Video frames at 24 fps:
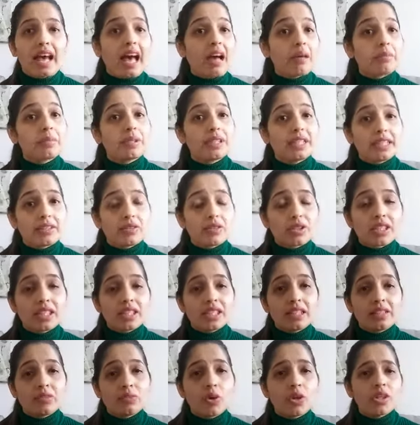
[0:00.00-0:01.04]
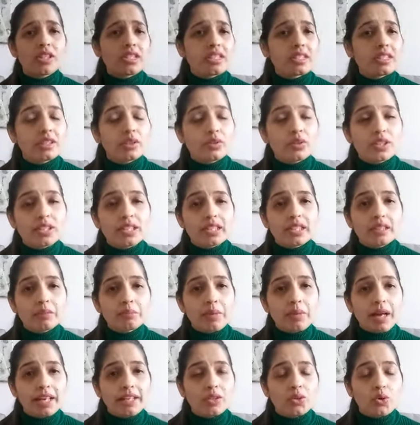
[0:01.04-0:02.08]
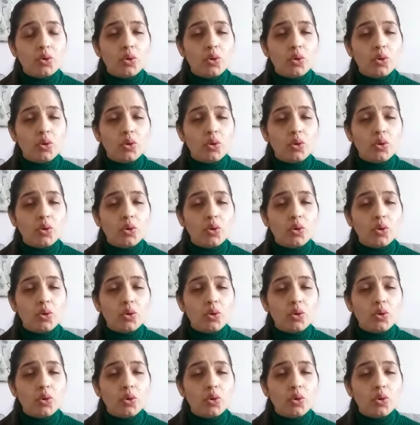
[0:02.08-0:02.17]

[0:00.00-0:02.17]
happening within, what is the critical mind